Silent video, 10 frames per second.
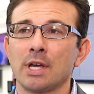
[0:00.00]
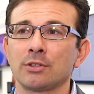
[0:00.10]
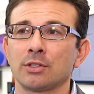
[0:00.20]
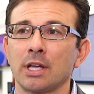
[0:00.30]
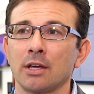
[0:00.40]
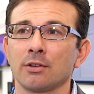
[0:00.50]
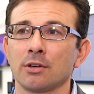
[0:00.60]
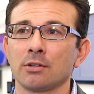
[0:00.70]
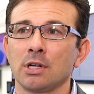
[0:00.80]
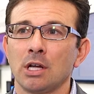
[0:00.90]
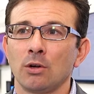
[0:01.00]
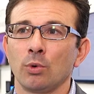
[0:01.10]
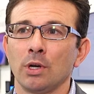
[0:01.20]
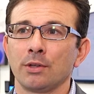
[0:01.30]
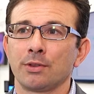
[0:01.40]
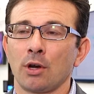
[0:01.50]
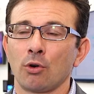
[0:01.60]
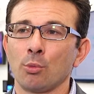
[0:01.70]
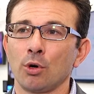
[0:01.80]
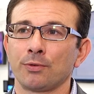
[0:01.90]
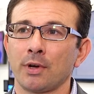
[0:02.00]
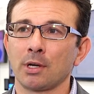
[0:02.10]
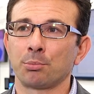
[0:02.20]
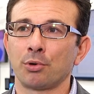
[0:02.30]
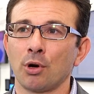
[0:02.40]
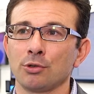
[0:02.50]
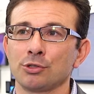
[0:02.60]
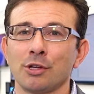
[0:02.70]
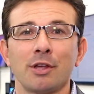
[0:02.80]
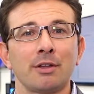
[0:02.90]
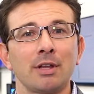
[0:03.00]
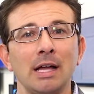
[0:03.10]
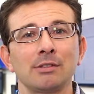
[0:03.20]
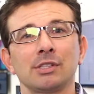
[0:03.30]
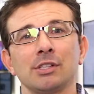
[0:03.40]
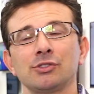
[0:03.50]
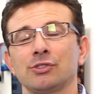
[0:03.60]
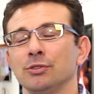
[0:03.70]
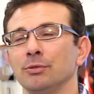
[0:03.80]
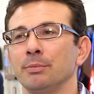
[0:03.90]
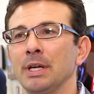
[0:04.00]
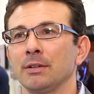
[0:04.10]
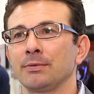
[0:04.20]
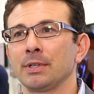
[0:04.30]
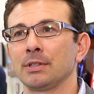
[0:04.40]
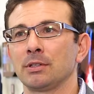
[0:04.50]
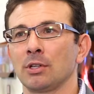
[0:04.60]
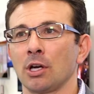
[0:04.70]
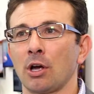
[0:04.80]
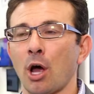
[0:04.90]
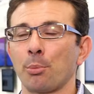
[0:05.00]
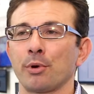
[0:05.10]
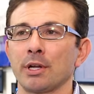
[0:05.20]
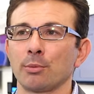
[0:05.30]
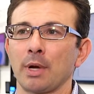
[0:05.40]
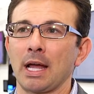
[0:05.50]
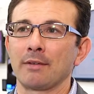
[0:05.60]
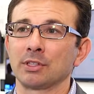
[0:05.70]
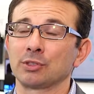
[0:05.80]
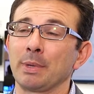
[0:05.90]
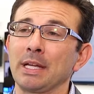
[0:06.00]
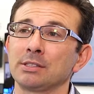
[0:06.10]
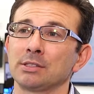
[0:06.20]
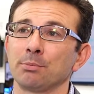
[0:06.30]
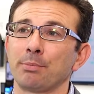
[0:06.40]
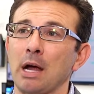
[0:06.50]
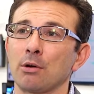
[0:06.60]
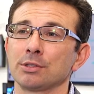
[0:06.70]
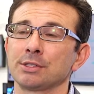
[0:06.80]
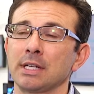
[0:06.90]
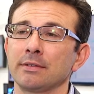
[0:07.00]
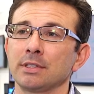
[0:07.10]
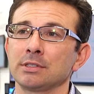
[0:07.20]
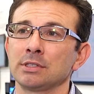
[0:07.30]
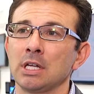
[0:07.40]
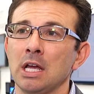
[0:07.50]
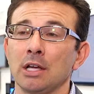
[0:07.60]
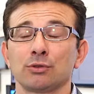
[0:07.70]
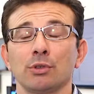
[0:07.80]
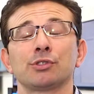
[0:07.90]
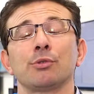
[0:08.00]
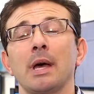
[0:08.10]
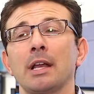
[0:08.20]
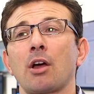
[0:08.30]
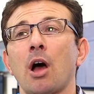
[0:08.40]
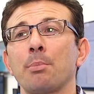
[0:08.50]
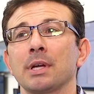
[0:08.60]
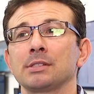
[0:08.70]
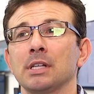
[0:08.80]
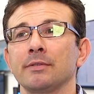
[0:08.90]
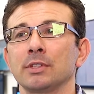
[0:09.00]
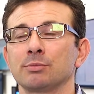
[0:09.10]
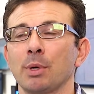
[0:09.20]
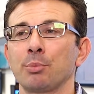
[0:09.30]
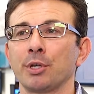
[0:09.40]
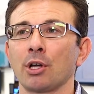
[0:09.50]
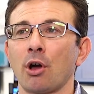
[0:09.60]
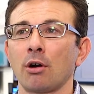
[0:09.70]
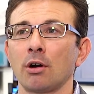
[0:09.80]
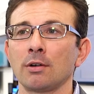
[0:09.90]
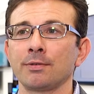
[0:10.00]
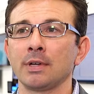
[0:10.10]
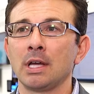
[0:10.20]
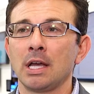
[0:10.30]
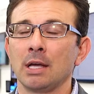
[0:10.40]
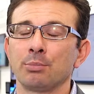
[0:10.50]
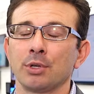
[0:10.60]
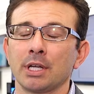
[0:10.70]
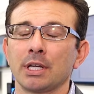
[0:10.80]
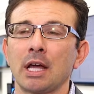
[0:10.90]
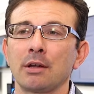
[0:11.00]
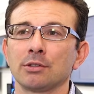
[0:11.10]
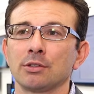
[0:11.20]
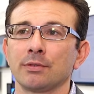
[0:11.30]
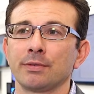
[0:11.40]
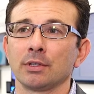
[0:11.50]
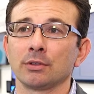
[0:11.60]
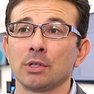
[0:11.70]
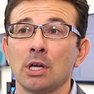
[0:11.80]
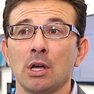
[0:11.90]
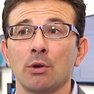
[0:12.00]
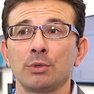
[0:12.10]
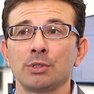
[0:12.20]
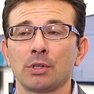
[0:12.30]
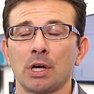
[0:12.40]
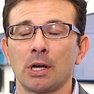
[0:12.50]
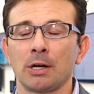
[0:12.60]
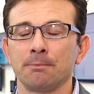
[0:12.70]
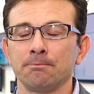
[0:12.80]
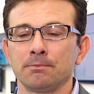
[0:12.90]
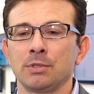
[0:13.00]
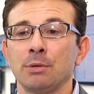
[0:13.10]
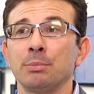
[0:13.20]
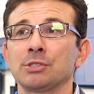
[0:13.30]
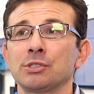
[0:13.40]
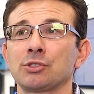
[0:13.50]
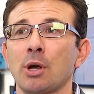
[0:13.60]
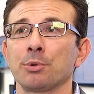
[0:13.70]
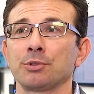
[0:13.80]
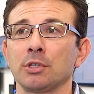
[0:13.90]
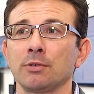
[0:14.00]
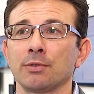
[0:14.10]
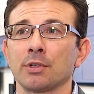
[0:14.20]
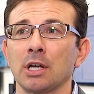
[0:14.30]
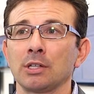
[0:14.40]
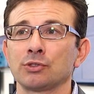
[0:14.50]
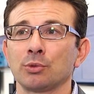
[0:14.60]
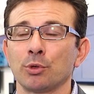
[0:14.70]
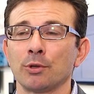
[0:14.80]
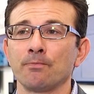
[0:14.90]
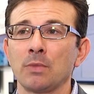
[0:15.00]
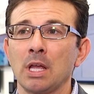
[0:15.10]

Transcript: that together with a remote PHY approach that allows us to benefit the operator by having space and power savings, as well as dramatic OpEx savings by putting RF and putting it out into the field. The business opportunity for the customer